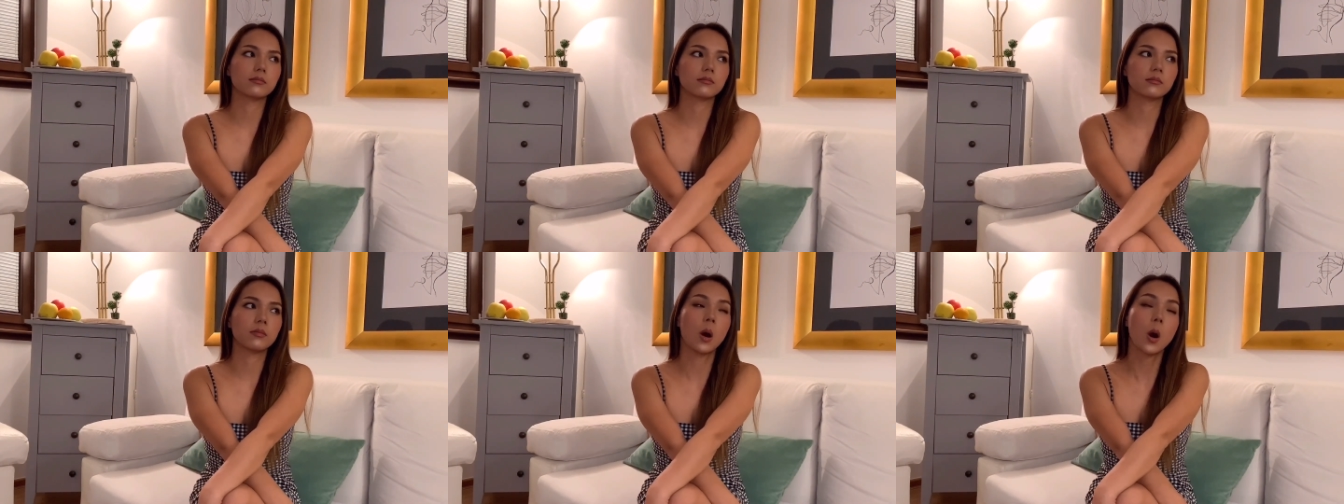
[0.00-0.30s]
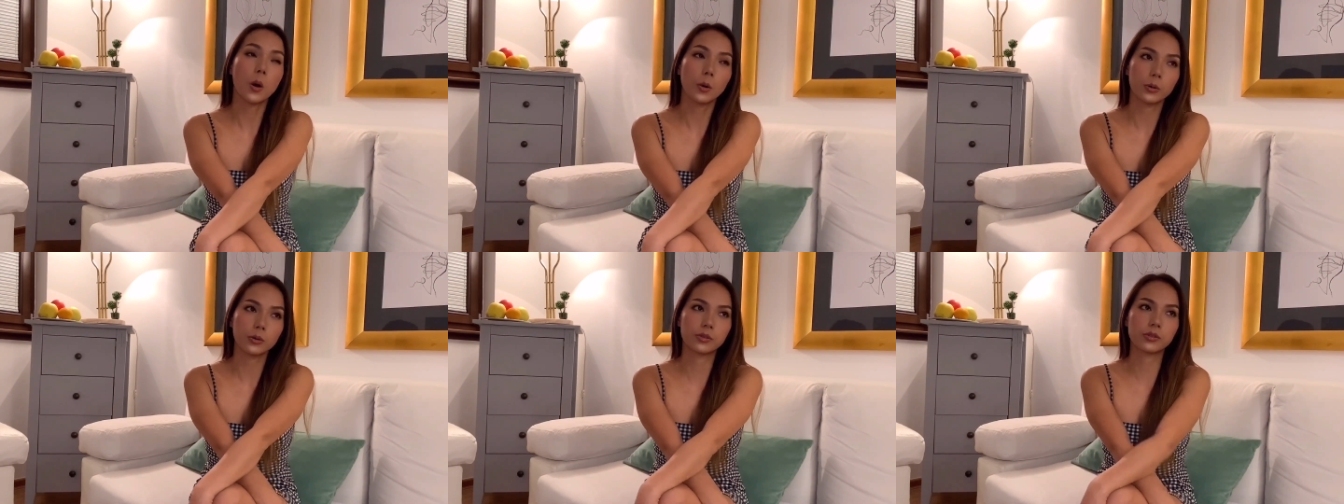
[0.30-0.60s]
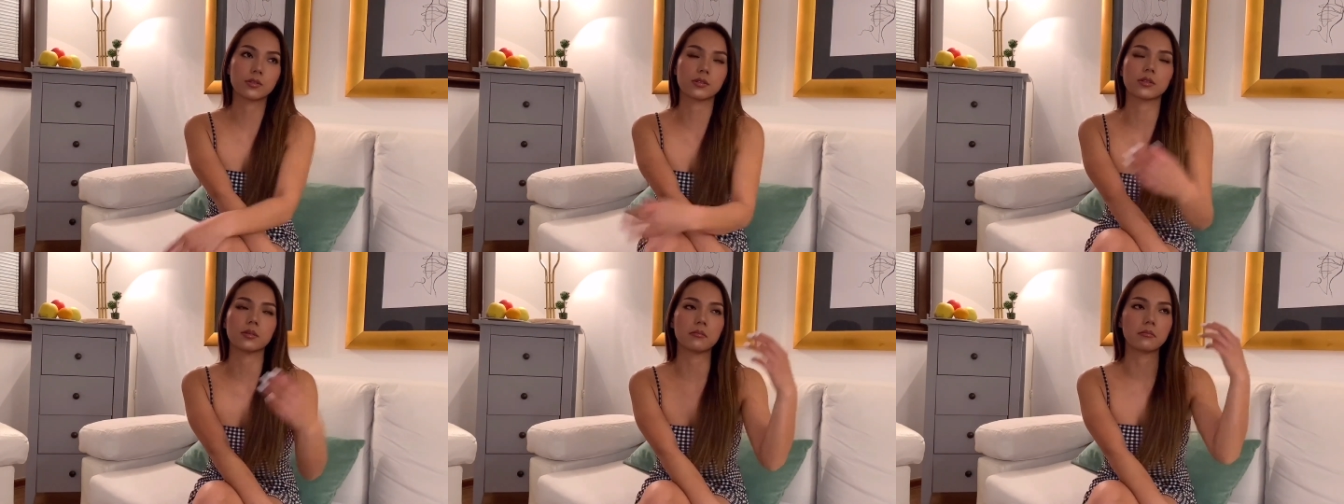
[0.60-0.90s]

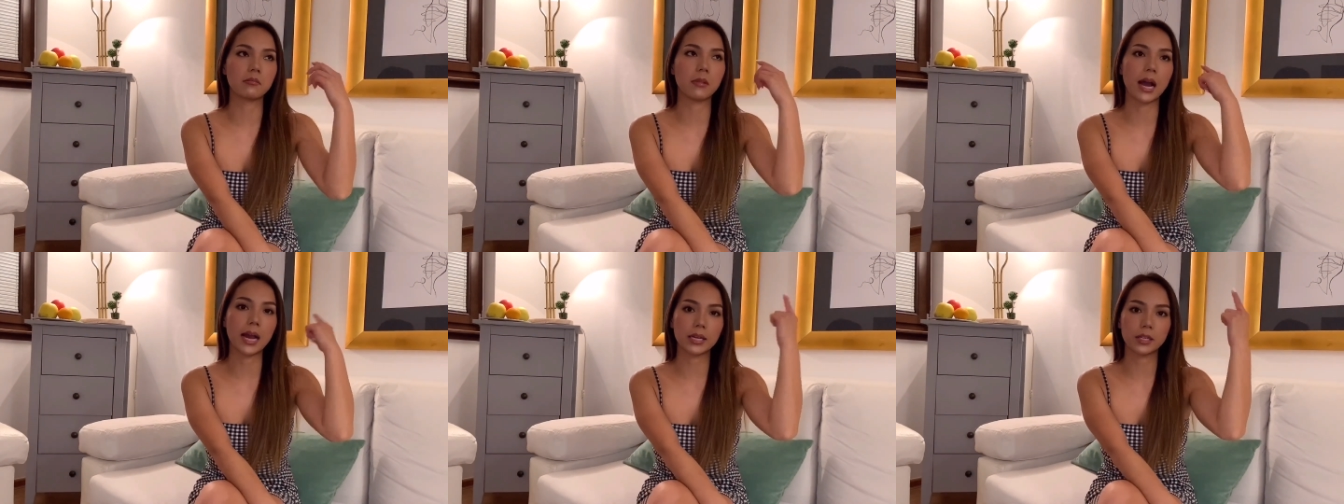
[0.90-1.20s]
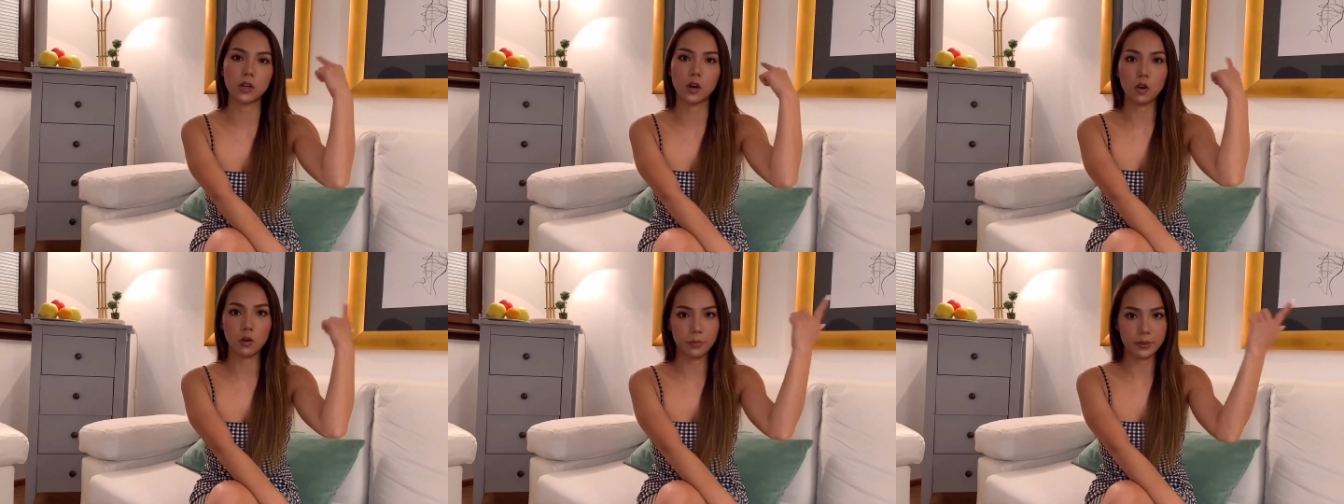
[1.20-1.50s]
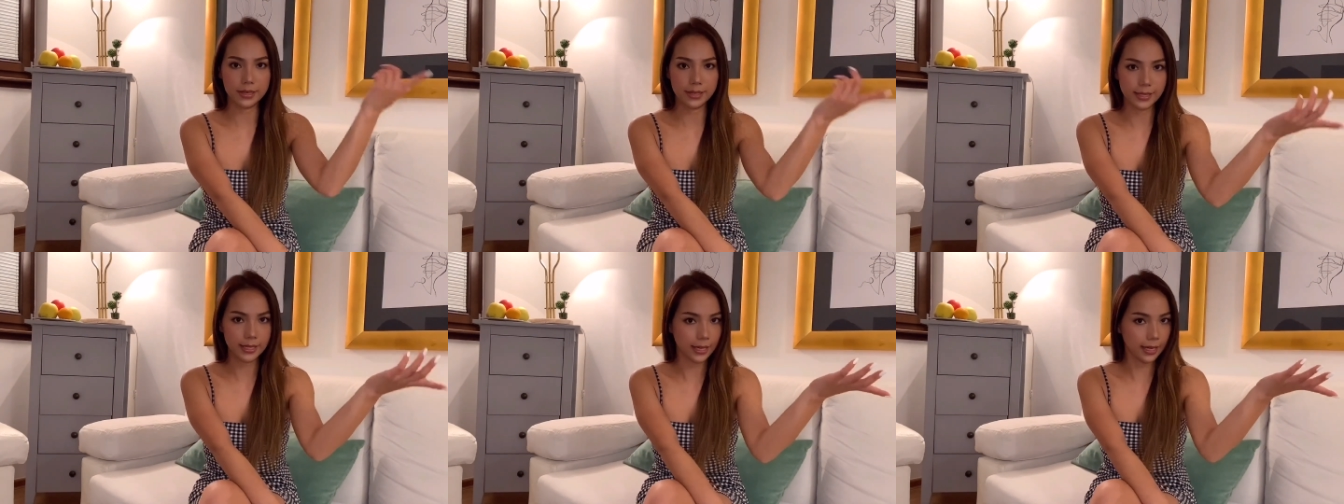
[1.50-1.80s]
most
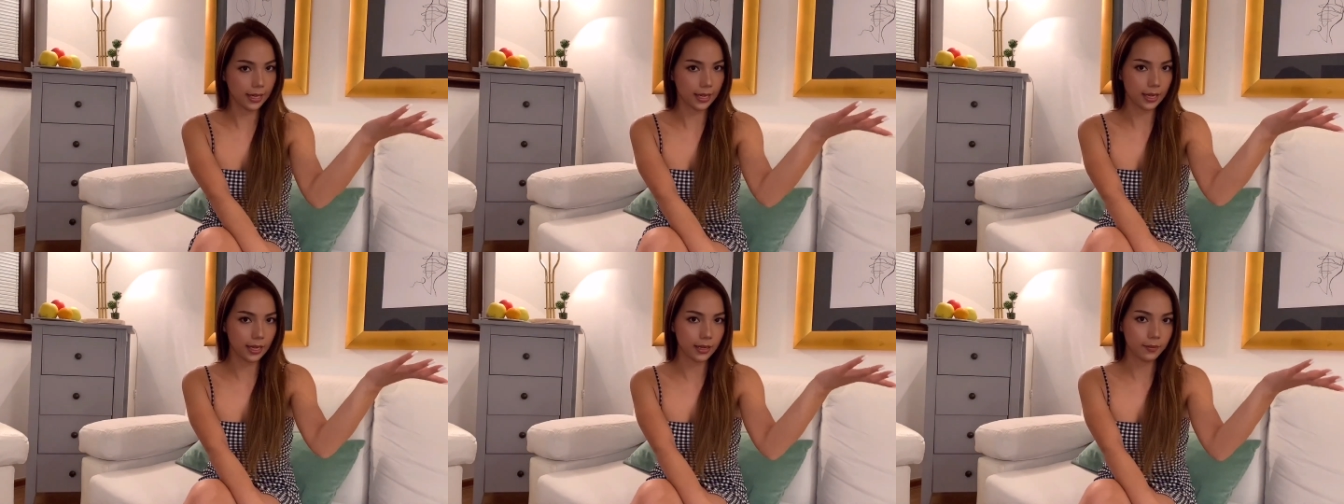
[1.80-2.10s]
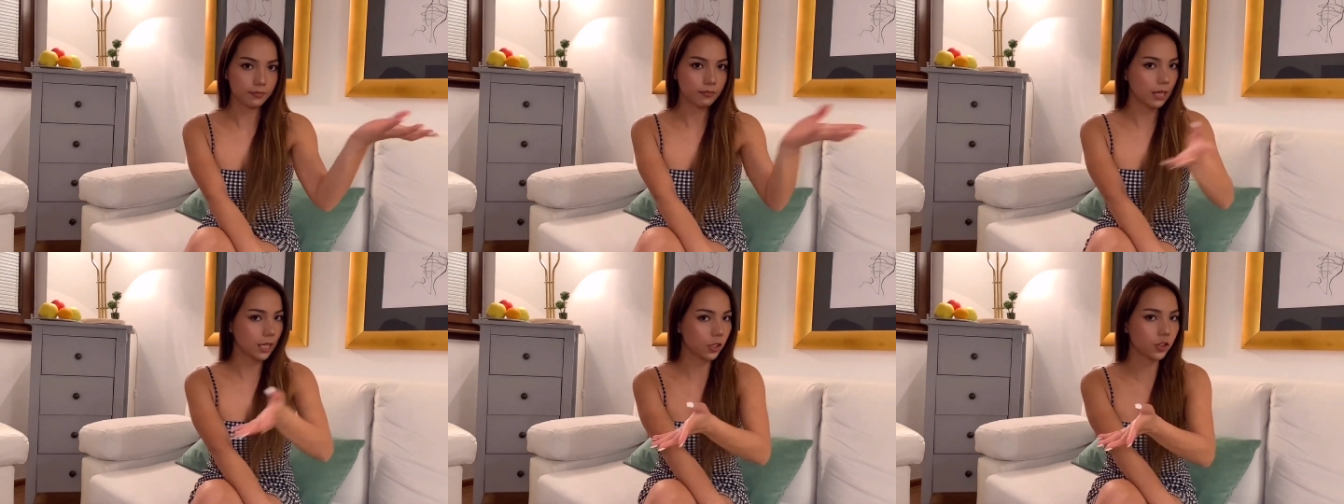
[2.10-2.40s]
mind-open city in